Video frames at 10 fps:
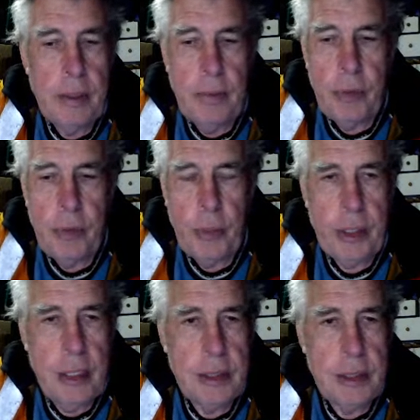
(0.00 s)
to
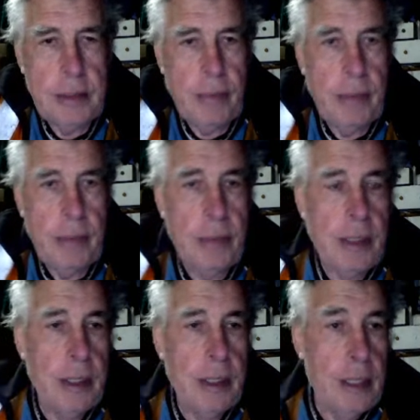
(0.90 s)
Windows.
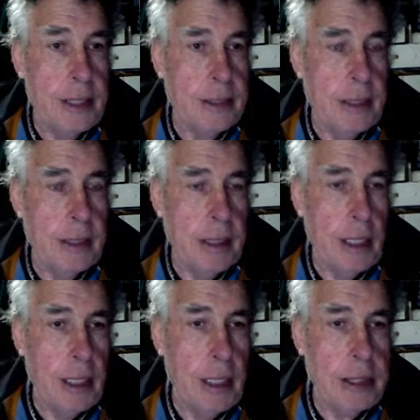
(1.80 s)
List
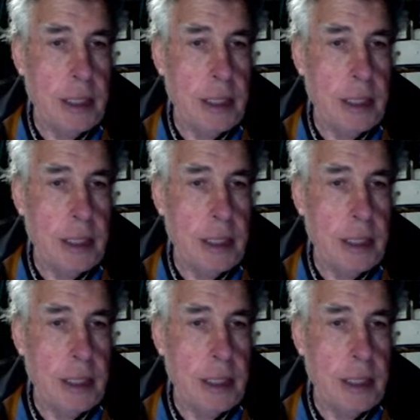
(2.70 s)
ls